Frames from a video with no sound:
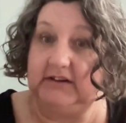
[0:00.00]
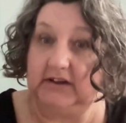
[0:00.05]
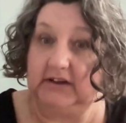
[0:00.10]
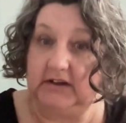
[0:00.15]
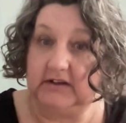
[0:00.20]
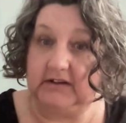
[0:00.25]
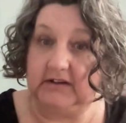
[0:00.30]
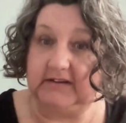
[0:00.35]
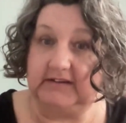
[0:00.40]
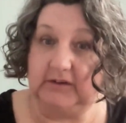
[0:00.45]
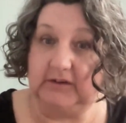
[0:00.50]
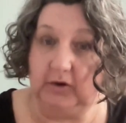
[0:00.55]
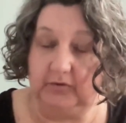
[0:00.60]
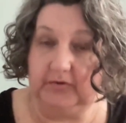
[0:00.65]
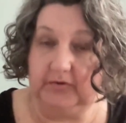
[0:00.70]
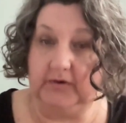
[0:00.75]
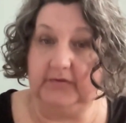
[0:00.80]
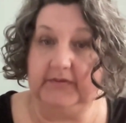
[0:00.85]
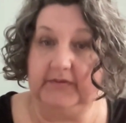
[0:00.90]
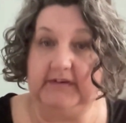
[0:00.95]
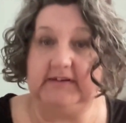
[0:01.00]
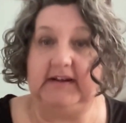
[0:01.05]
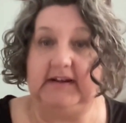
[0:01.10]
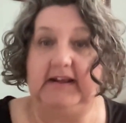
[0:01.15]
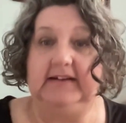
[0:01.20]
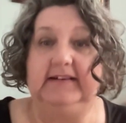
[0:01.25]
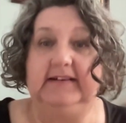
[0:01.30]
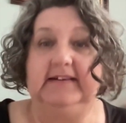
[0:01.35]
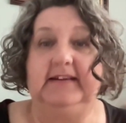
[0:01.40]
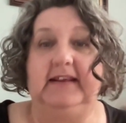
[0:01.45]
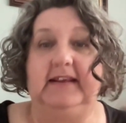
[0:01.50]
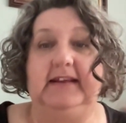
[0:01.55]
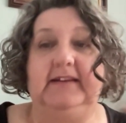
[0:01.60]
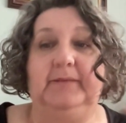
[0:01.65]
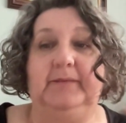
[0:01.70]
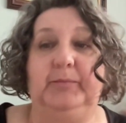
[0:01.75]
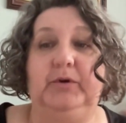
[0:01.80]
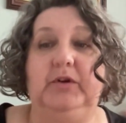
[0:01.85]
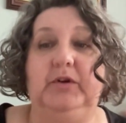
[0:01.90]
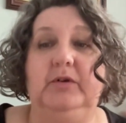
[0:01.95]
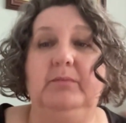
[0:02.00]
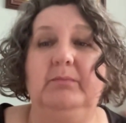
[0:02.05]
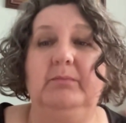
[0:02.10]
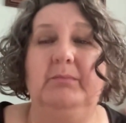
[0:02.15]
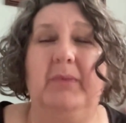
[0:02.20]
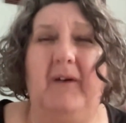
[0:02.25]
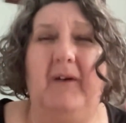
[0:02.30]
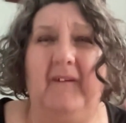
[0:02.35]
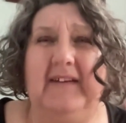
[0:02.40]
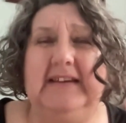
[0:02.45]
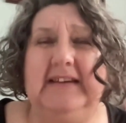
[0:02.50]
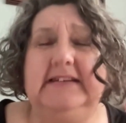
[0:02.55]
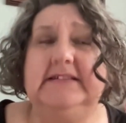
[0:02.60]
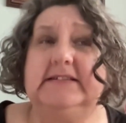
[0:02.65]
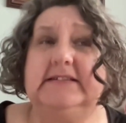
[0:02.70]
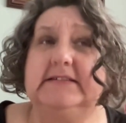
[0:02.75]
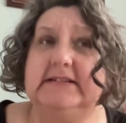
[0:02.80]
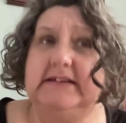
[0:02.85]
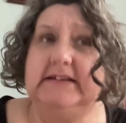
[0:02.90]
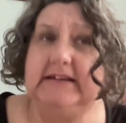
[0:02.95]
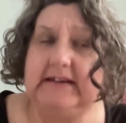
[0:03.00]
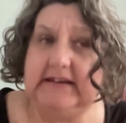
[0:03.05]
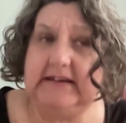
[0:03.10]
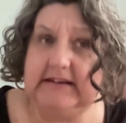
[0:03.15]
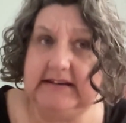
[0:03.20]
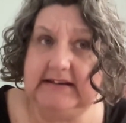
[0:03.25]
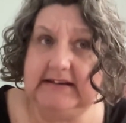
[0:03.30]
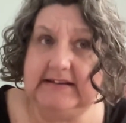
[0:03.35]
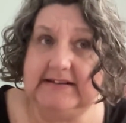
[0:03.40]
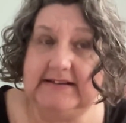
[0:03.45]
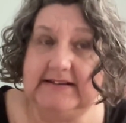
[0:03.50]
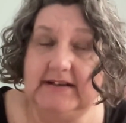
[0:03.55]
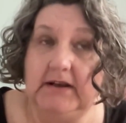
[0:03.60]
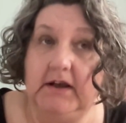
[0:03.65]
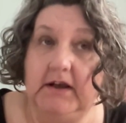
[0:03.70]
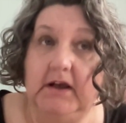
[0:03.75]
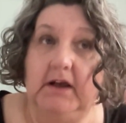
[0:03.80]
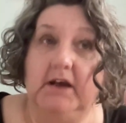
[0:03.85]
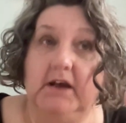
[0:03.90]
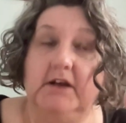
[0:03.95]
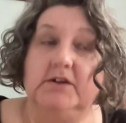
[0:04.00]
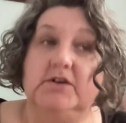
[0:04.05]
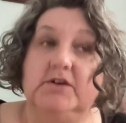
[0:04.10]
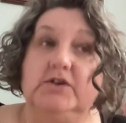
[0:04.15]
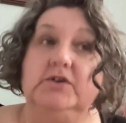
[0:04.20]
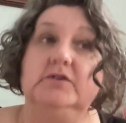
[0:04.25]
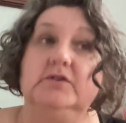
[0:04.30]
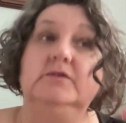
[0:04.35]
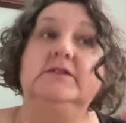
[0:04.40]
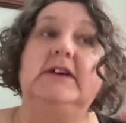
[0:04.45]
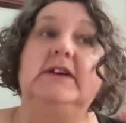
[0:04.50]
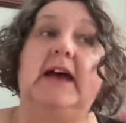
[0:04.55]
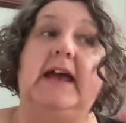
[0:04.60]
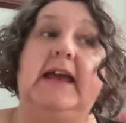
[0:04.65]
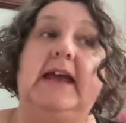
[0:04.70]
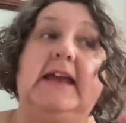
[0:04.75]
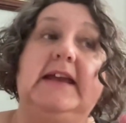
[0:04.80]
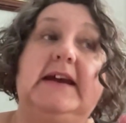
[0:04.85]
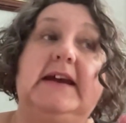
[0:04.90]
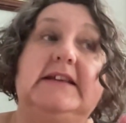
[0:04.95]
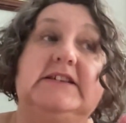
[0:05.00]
You're going to slough off the dead skins, but you might need to use a